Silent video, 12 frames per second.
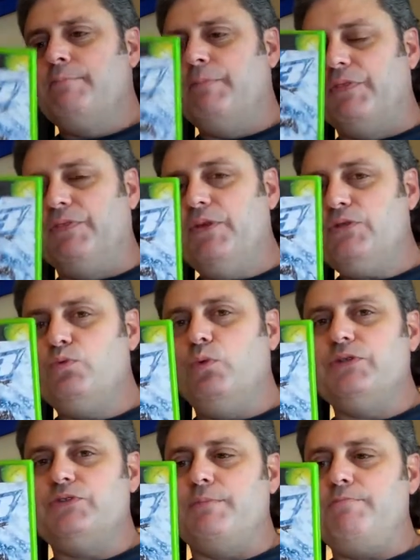But this
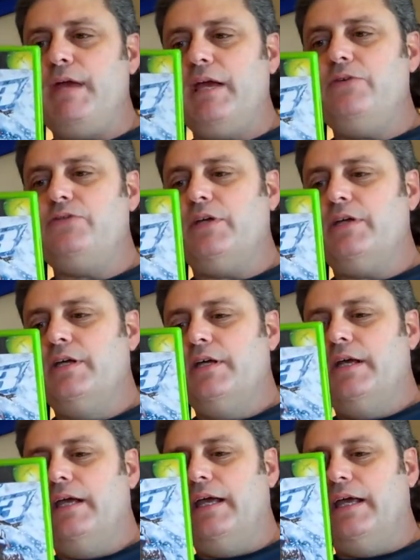one's amazing.
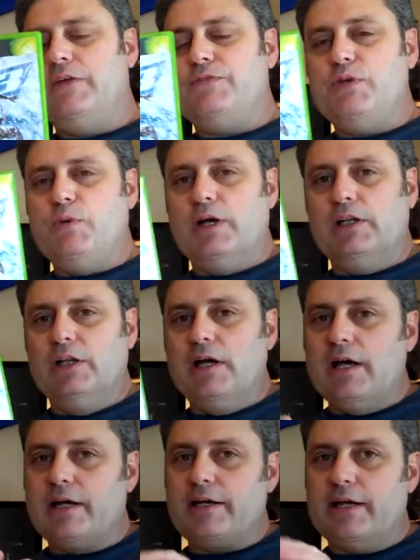And if you
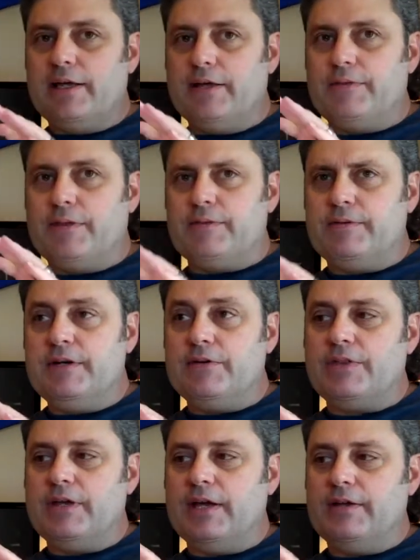unlock, the, near
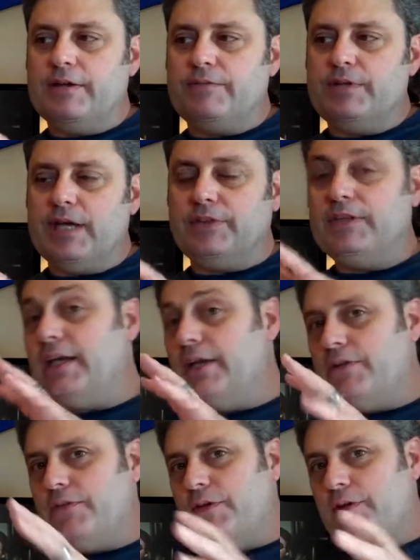the, if, at the
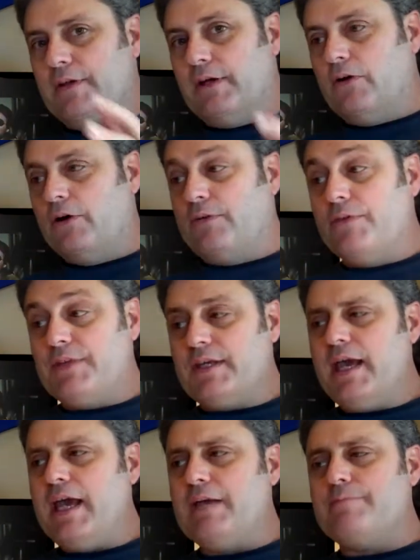end of the, of the
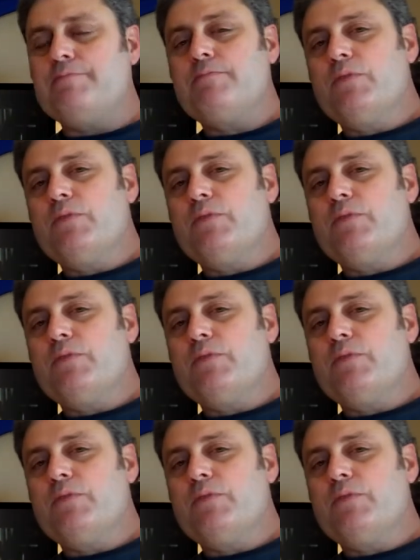game,